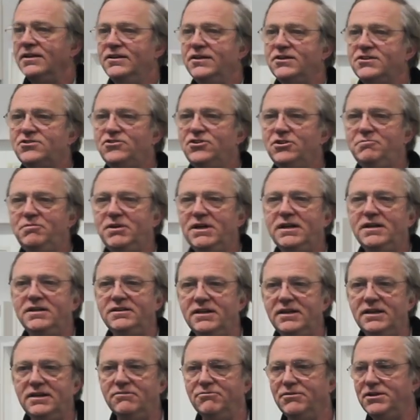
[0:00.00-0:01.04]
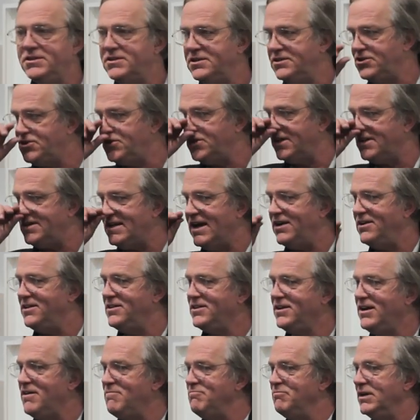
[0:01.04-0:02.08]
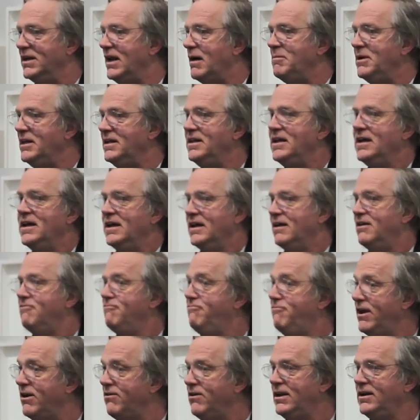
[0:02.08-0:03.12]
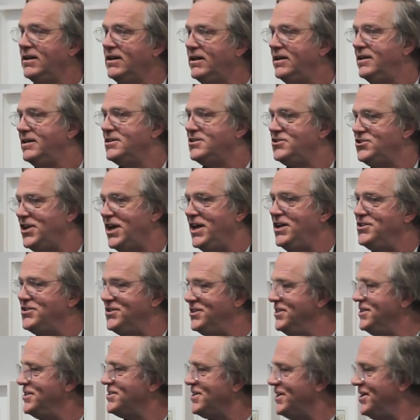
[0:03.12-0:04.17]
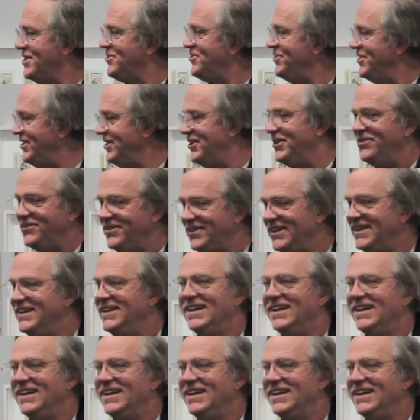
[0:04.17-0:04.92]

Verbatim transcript: This could be the recent shutdown of the government. I mean, very little has changed in this country, you know?